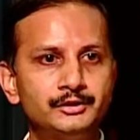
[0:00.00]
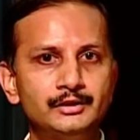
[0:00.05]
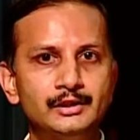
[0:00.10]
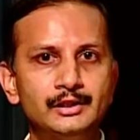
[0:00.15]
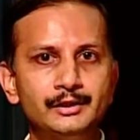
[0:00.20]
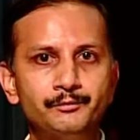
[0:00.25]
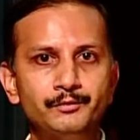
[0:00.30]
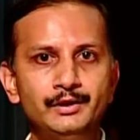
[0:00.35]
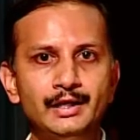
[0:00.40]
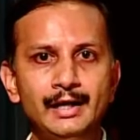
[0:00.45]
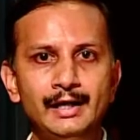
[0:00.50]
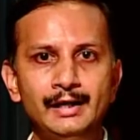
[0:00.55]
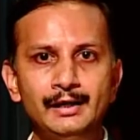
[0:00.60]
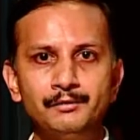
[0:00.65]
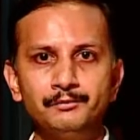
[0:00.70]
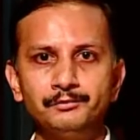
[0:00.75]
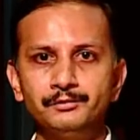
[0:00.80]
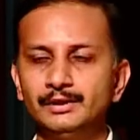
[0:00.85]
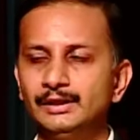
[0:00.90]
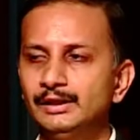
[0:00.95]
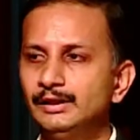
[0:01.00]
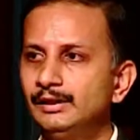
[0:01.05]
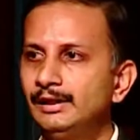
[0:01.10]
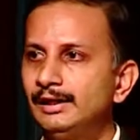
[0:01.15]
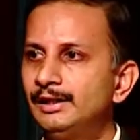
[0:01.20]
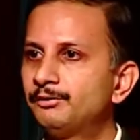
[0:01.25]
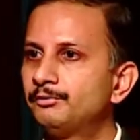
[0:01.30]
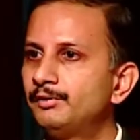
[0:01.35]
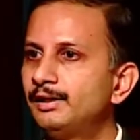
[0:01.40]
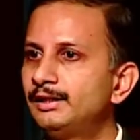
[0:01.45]
that we have,
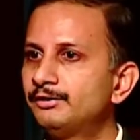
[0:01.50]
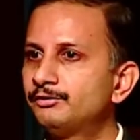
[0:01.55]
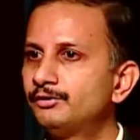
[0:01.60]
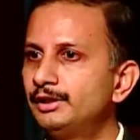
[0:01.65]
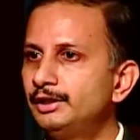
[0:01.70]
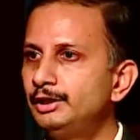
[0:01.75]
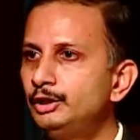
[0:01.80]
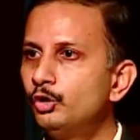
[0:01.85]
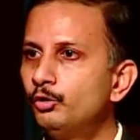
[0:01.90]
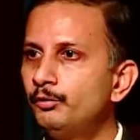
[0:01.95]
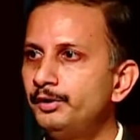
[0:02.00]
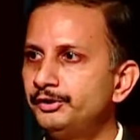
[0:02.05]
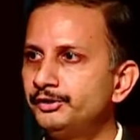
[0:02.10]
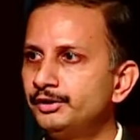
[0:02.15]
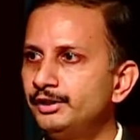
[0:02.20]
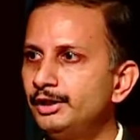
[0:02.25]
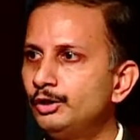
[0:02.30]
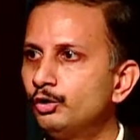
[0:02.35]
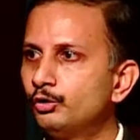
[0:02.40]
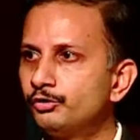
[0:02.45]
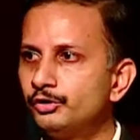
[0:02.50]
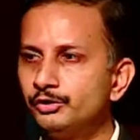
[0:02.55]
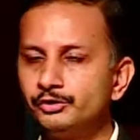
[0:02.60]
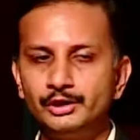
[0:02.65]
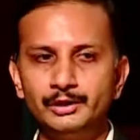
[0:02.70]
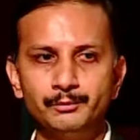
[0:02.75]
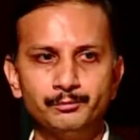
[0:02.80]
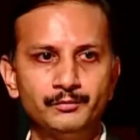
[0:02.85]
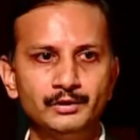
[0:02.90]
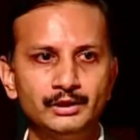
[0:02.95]
as well as the innovation
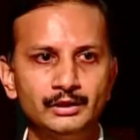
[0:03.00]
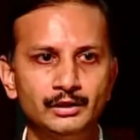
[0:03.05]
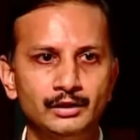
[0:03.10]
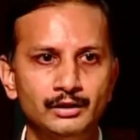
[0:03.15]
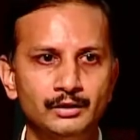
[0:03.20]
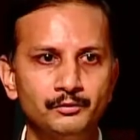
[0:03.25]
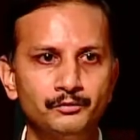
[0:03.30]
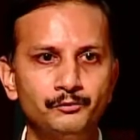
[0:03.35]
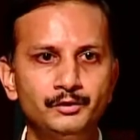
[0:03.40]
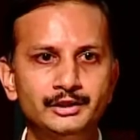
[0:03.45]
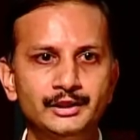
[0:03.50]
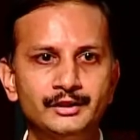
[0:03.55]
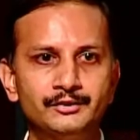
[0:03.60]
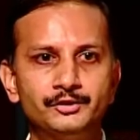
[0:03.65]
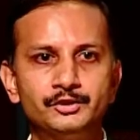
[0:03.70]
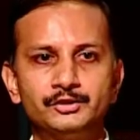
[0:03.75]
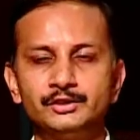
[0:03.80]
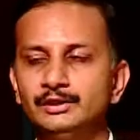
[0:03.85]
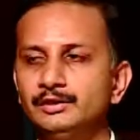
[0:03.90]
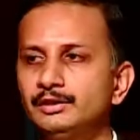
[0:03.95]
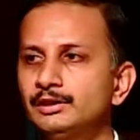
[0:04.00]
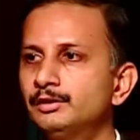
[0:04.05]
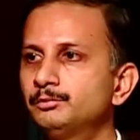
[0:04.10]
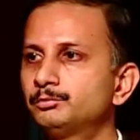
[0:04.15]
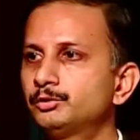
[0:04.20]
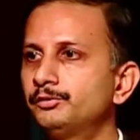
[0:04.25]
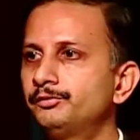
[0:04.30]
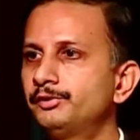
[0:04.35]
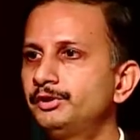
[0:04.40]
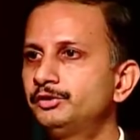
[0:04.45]
ecosystem, which exists in terms
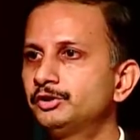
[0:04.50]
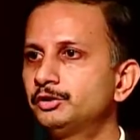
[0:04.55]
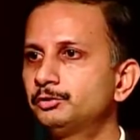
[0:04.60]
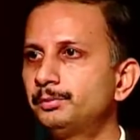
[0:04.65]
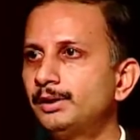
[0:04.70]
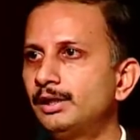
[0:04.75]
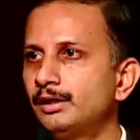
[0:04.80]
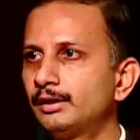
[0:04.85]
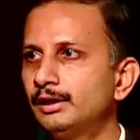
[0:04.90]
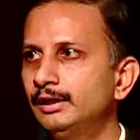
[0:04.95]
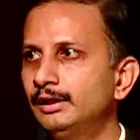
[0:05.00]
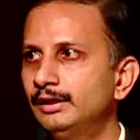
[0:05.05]
of Research Park.